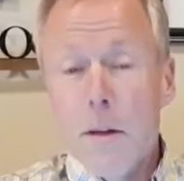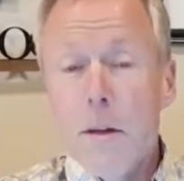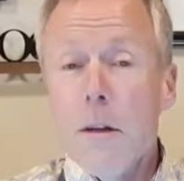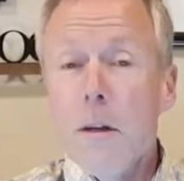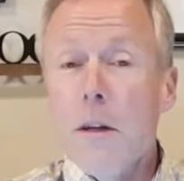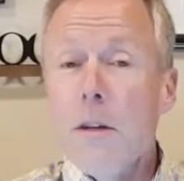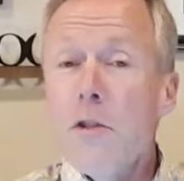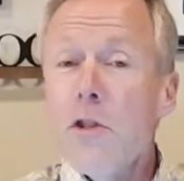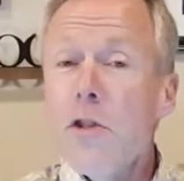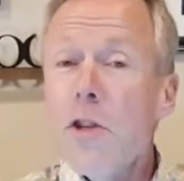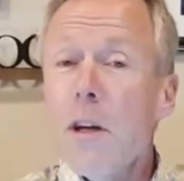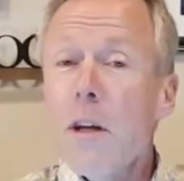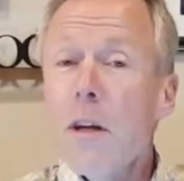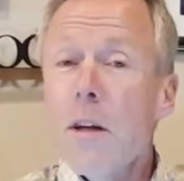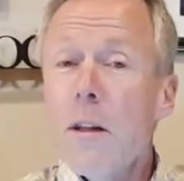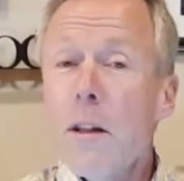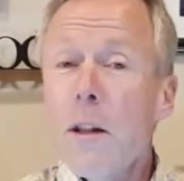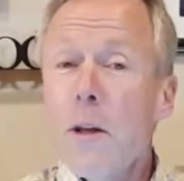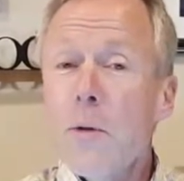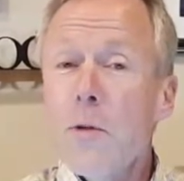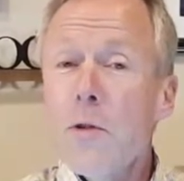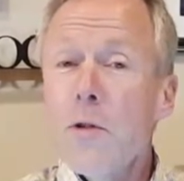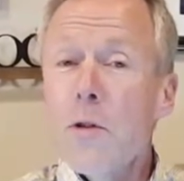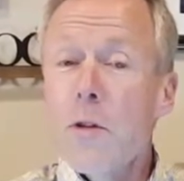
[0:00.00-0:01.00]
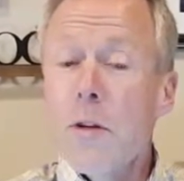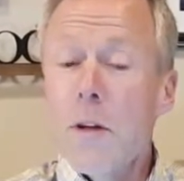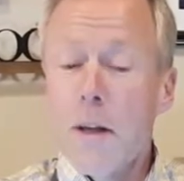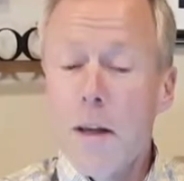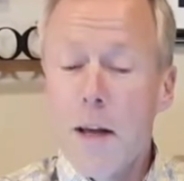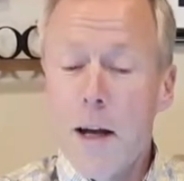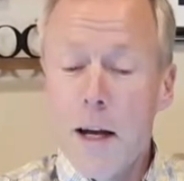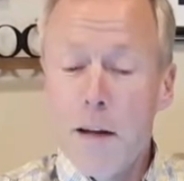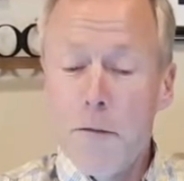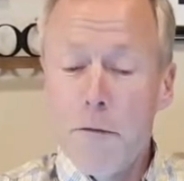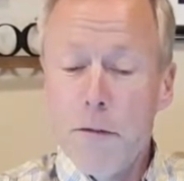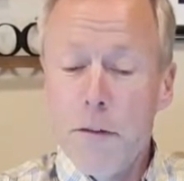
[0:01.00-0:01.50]
Inching closer to
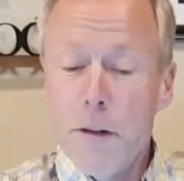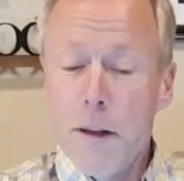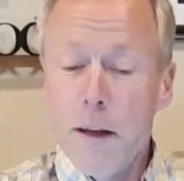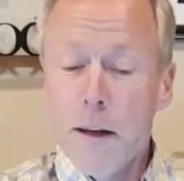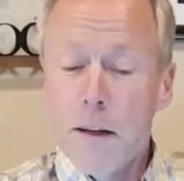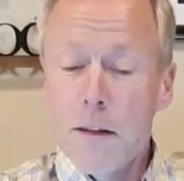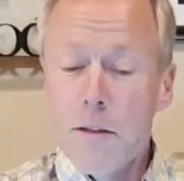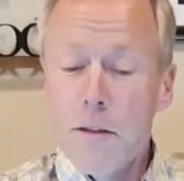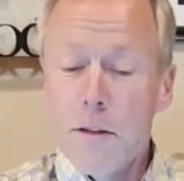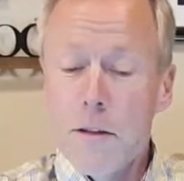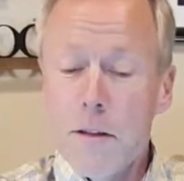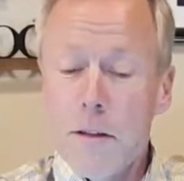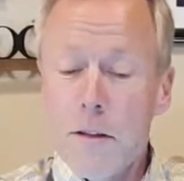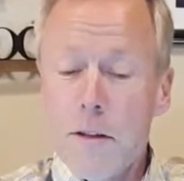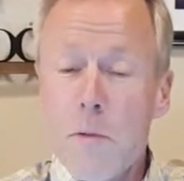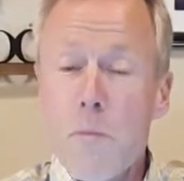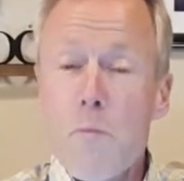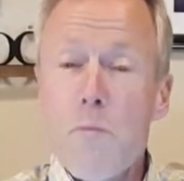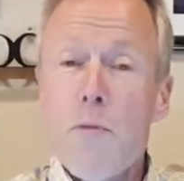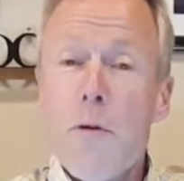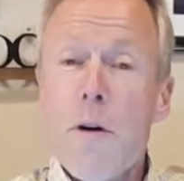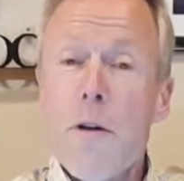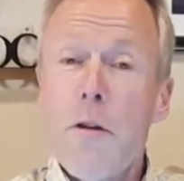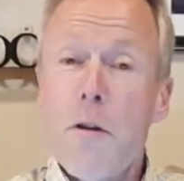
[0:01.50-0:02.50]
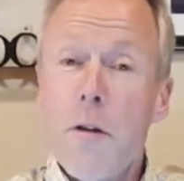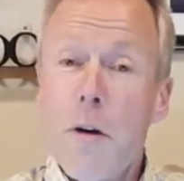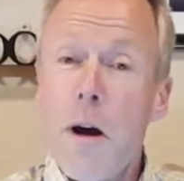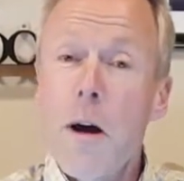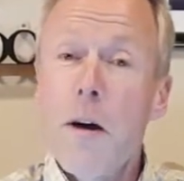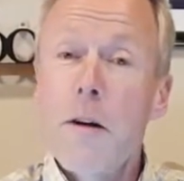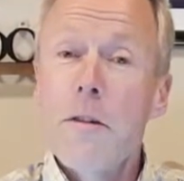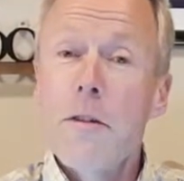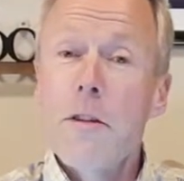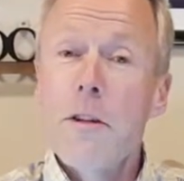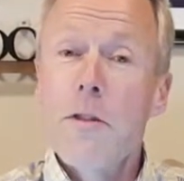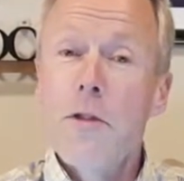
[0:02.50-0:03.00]
conflict, Brother
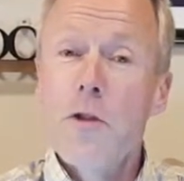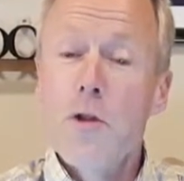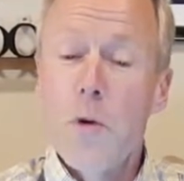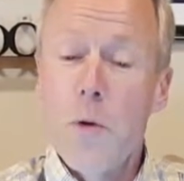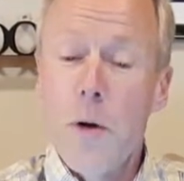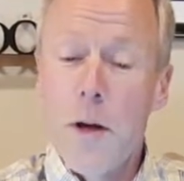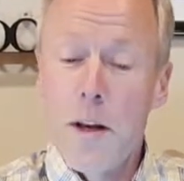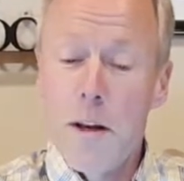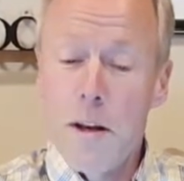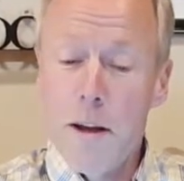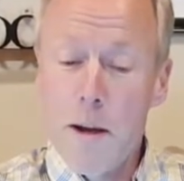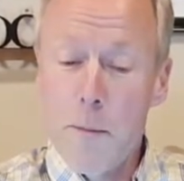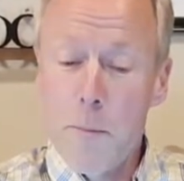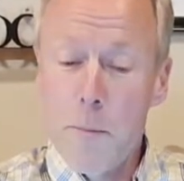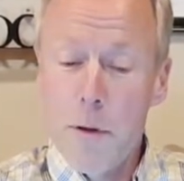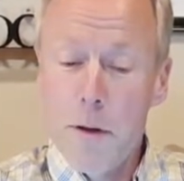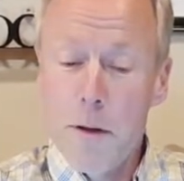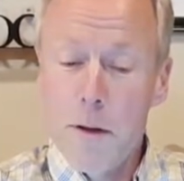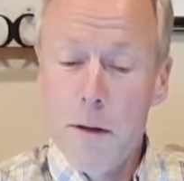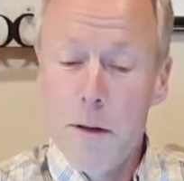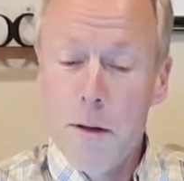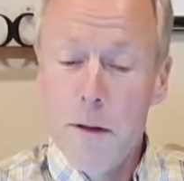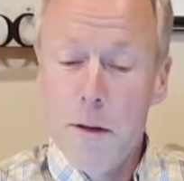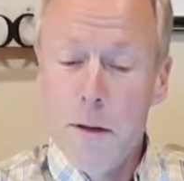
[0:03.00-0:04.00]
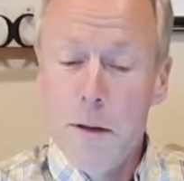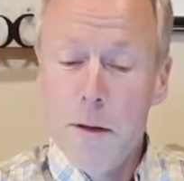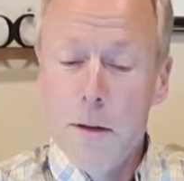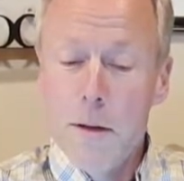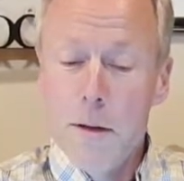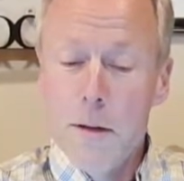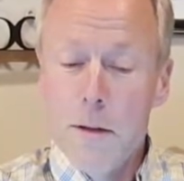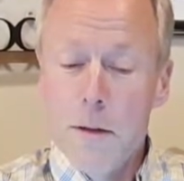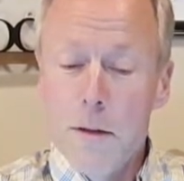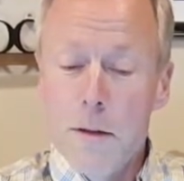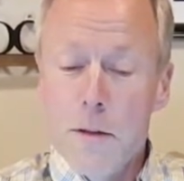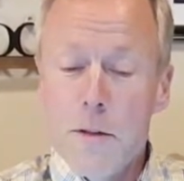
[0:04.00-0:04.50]
Art joined up,
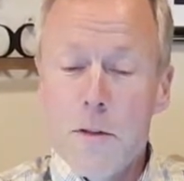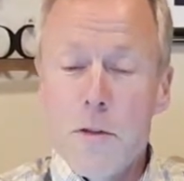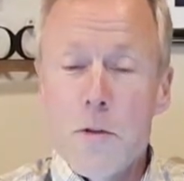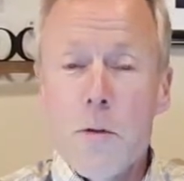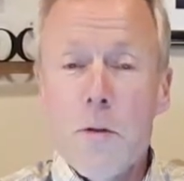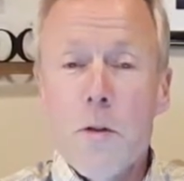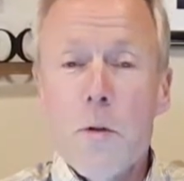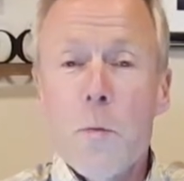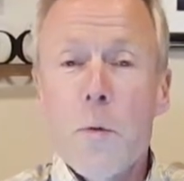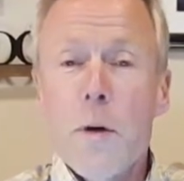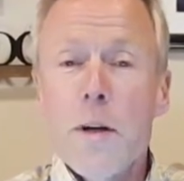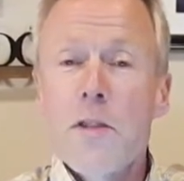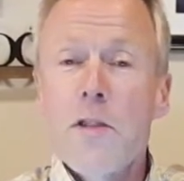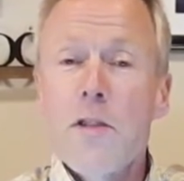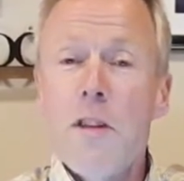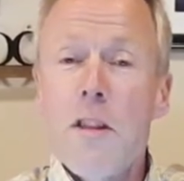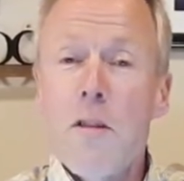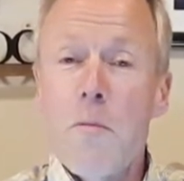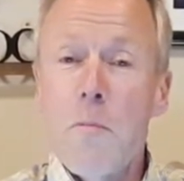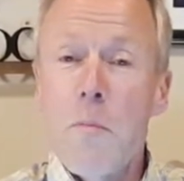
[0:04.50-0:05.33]
so the rest of the